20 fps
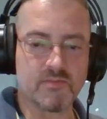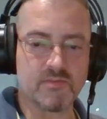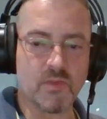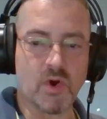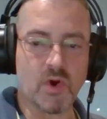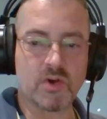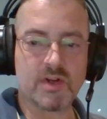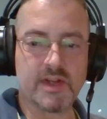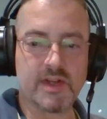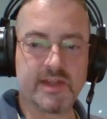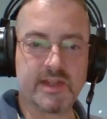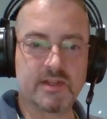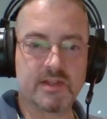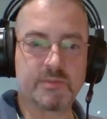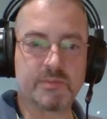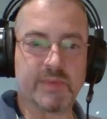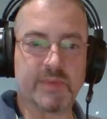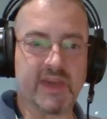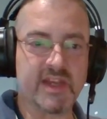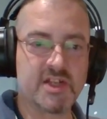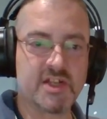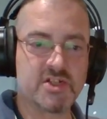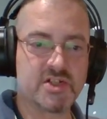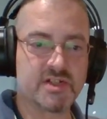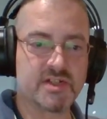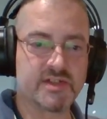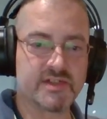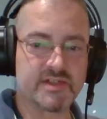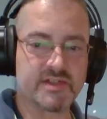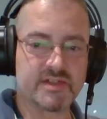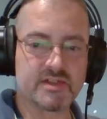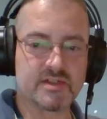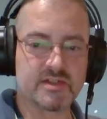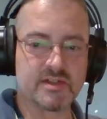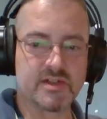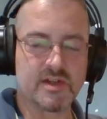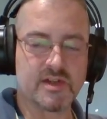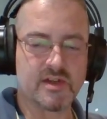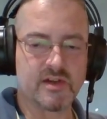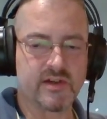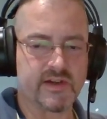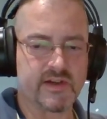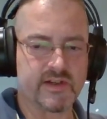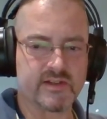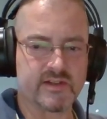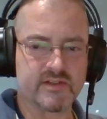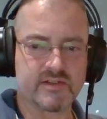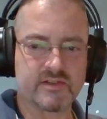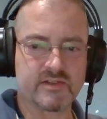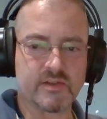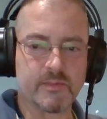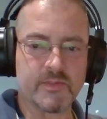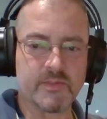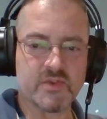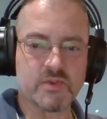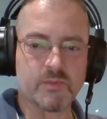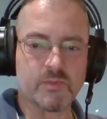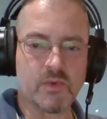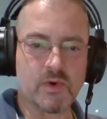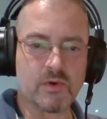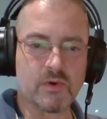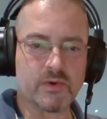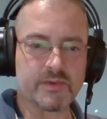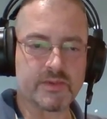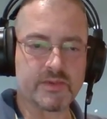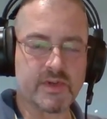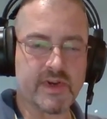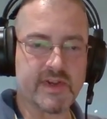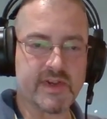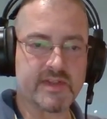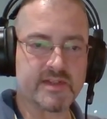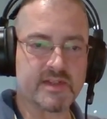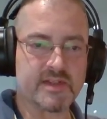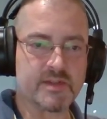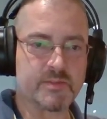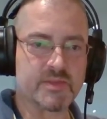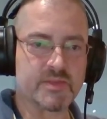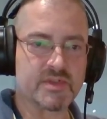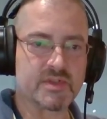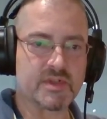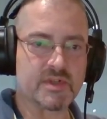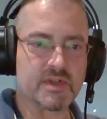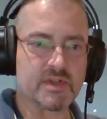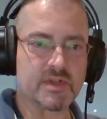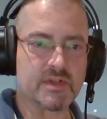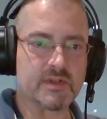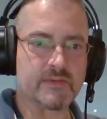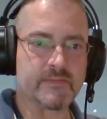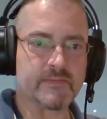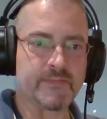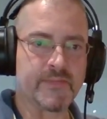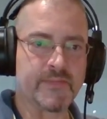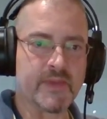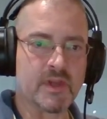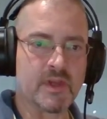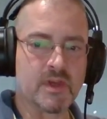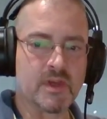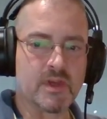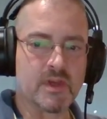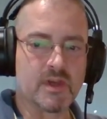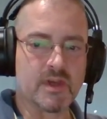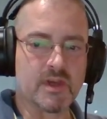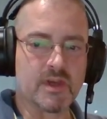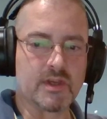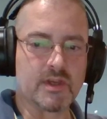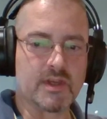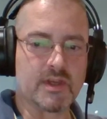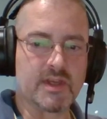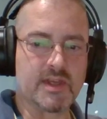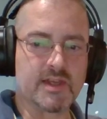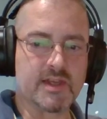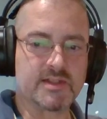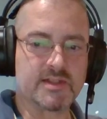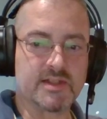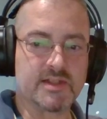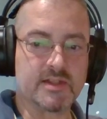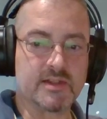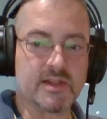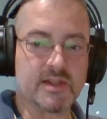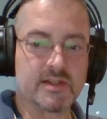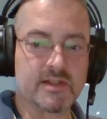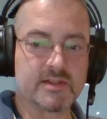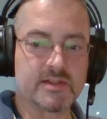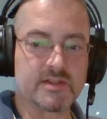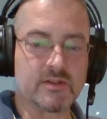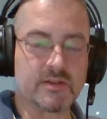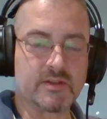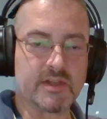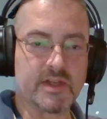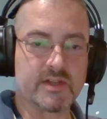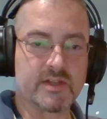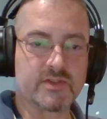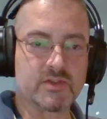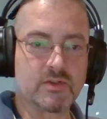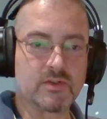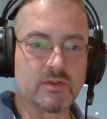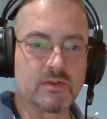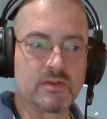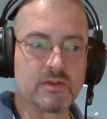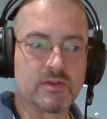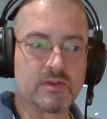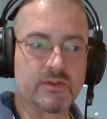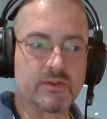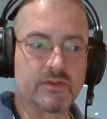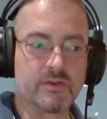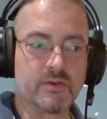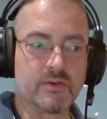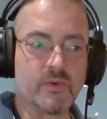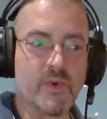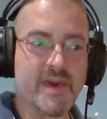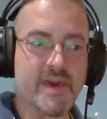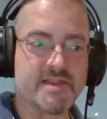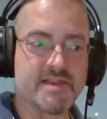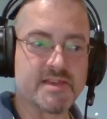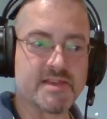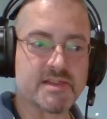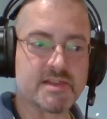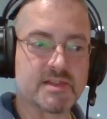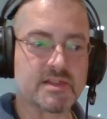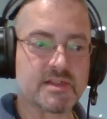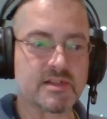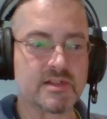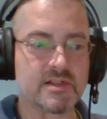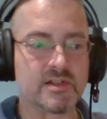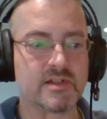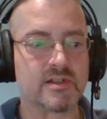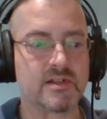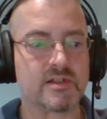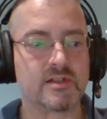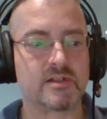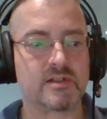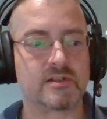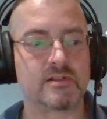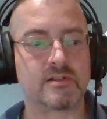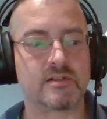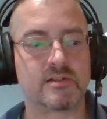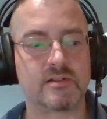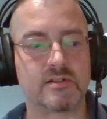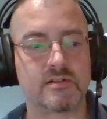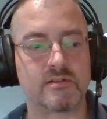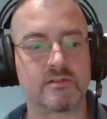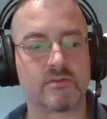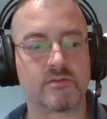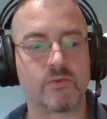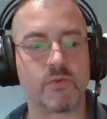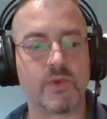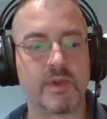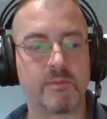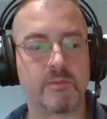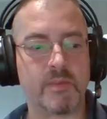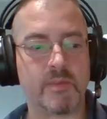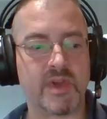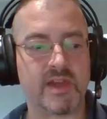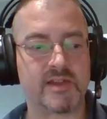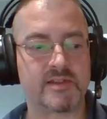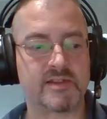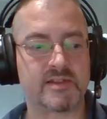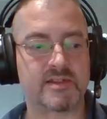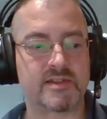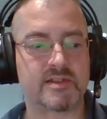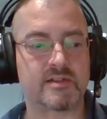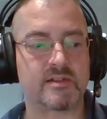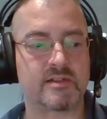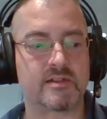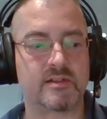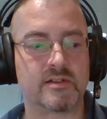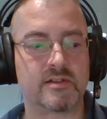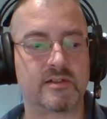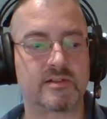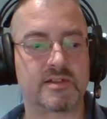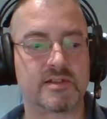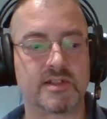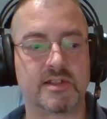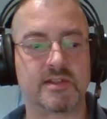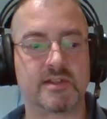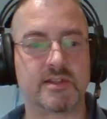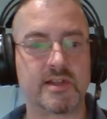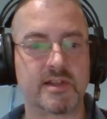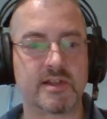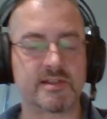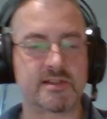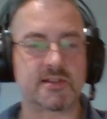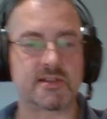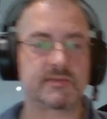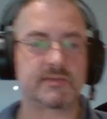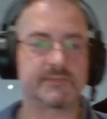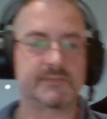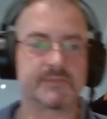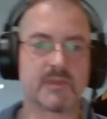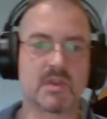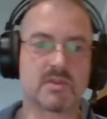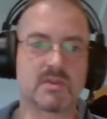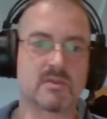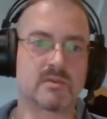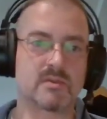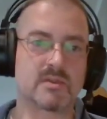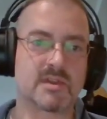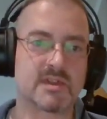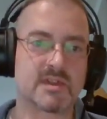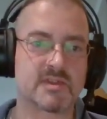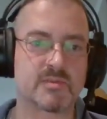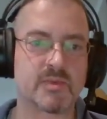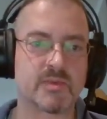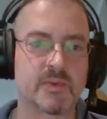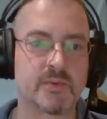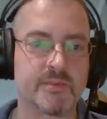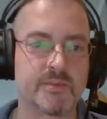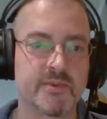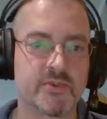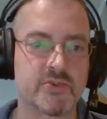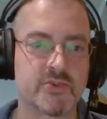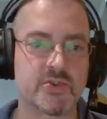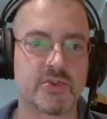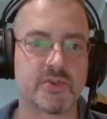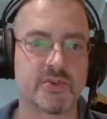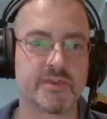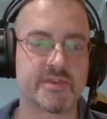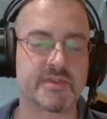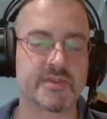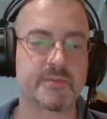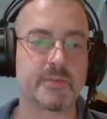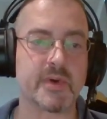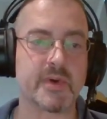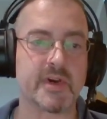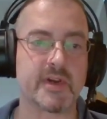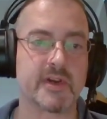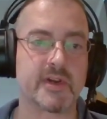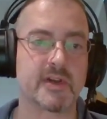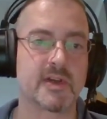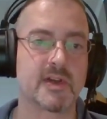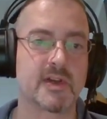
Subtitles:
Only the pages and some small other items get indexed on Nextdoor. The rest remains not indexed. So that's probably a choice by